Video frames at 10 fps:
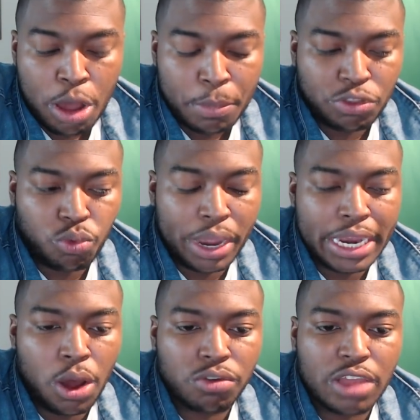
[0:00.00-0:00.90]
between
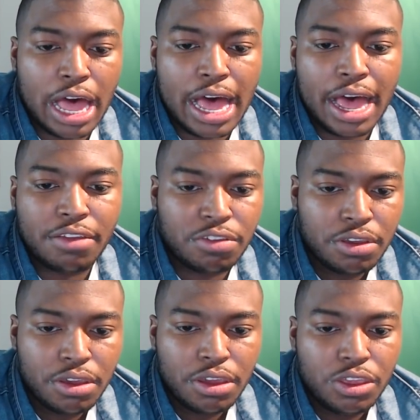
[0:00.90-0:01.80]
those guys,
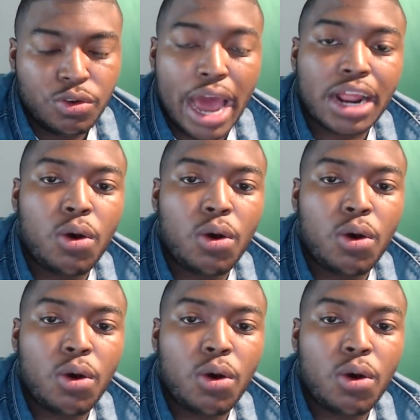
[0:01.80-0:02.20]
you got to go